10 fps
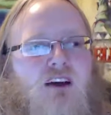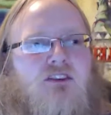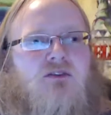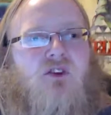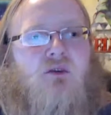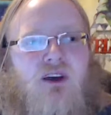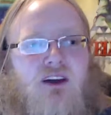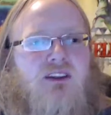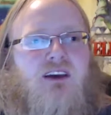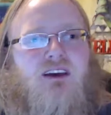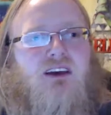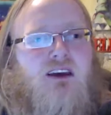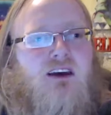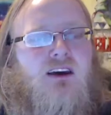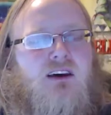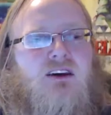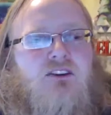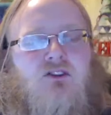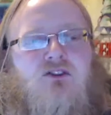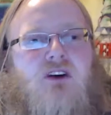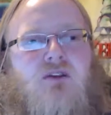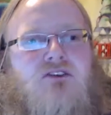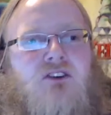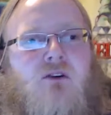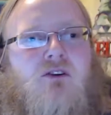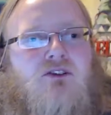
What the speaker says: for a picnic. He shows off his knowledge of